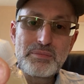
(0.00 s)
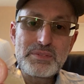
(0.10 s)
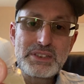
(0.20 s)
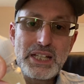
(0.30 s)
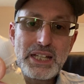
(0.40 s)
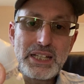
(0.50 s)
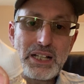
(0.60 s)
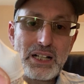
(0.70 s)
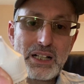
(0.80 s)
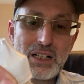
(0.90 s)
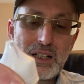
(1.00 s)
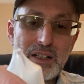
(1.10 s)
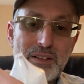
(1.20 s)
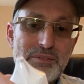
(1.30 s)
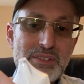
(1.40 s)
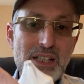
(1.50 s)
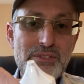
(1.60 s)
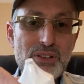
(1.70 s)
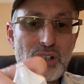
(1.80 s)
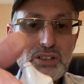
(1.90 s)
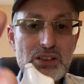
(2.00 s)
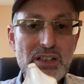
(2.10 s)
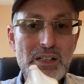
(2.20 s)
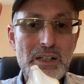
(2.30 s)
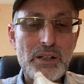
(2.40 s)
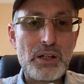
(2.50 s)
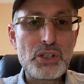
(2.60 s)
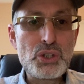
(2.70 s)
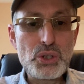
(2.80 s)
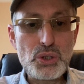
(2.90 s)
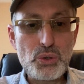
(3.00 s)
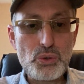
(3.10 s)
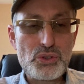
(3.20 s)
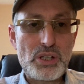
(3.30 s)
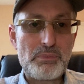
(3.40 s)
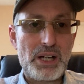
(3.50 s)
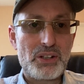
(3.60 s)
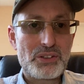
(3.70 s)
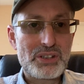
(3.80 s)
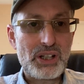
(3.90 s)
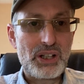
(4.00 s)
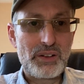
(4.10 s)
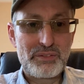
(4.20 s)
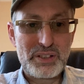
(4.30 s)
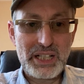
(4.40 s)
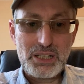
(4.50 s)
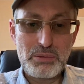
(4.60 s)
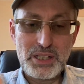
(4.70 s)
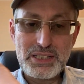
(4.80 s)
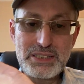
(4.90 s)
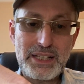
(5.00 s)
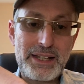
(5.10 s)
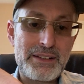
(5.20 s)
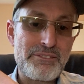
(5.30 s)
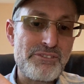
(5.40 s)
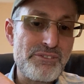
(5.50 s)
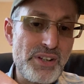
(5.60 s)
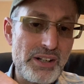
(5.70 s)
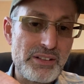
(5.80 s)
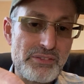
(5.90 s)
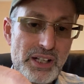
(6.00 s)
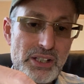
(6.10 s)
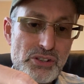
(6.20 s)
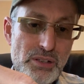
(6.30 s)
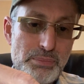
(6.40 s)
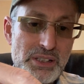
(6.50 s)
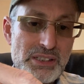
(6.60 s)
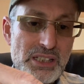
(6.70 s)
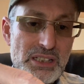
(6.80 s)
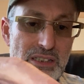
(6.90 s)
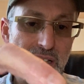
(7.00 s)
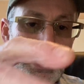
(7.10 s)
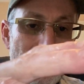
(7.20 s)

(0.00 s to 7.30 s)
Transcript: They've got a huge amount of liquids and very, very cheap indeed.